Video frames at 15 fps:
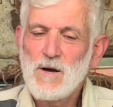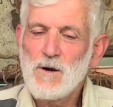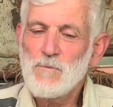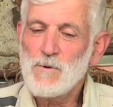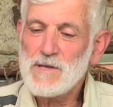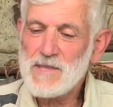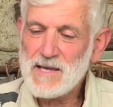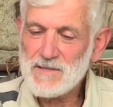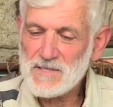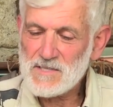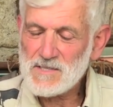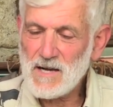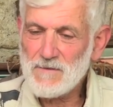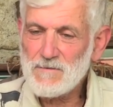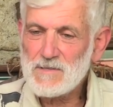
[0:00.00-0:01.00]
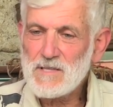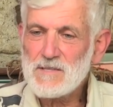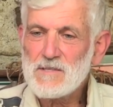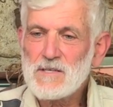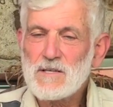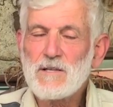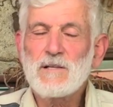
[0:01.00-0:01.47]
We then discovered that
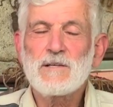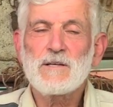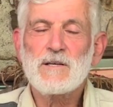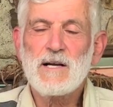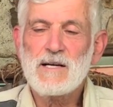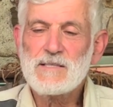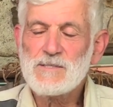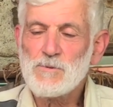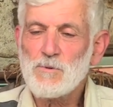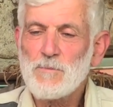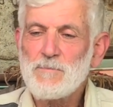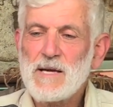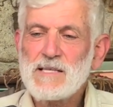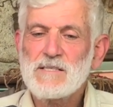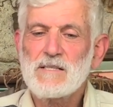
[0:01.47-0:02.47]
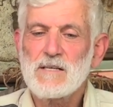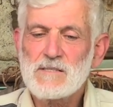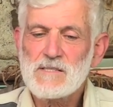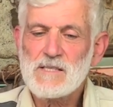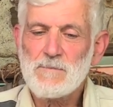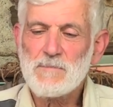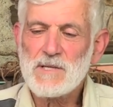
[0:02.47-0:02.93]
the clear cuts were based on
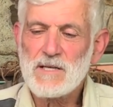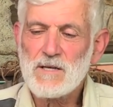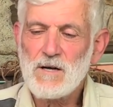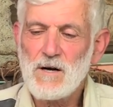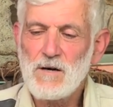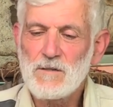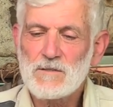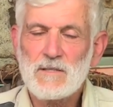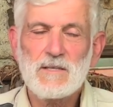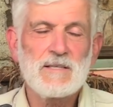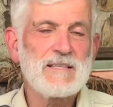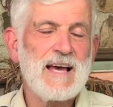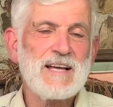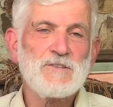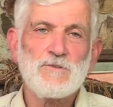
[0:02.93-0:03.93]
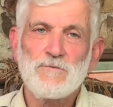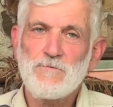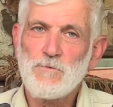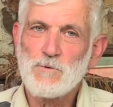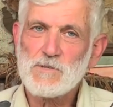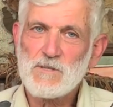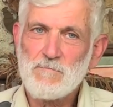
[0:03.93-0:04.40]
something called a National
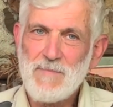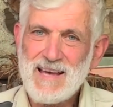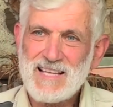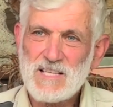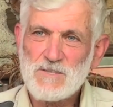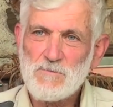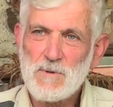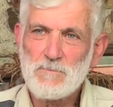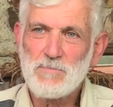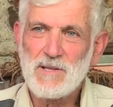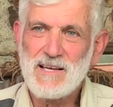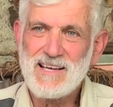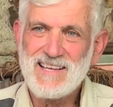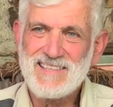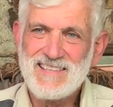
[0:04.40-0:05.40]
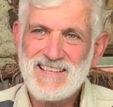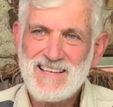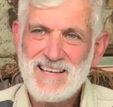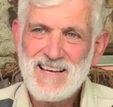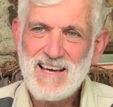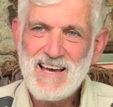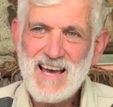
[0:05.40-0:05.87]
Forest Management Plan.
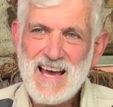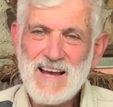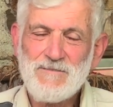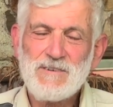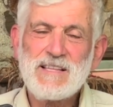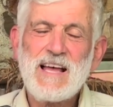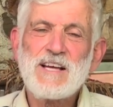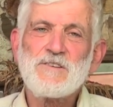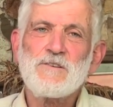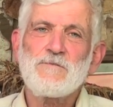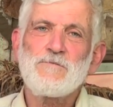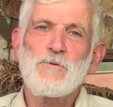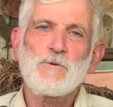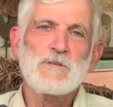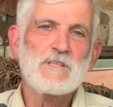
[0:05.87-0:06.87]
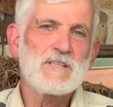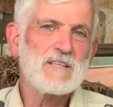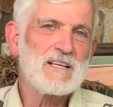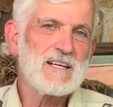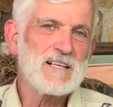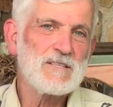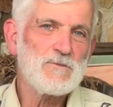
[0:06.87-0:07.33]
Every national forest in the
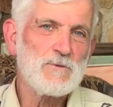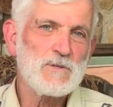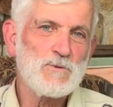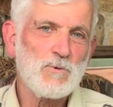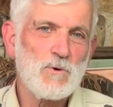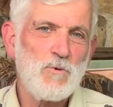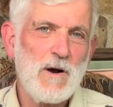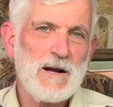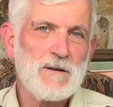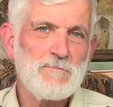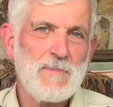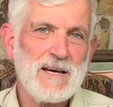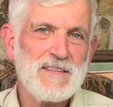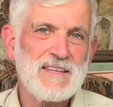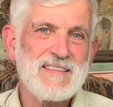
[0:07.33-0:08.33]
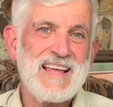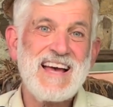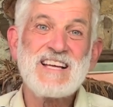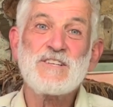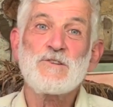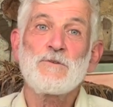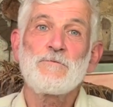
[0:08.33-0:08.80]
country is required by the
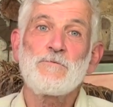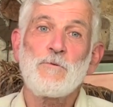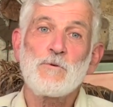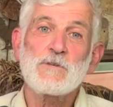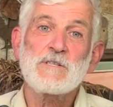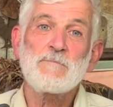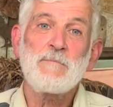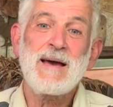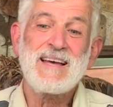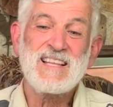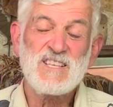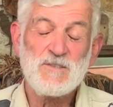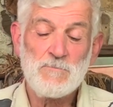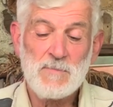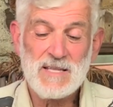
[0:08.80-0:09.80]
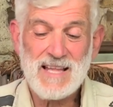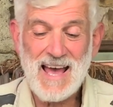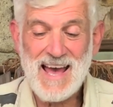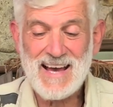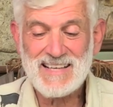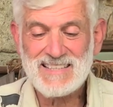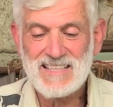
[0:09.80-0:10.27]
National Forest Management
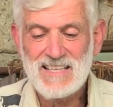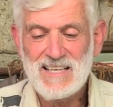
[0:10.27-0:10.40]
Act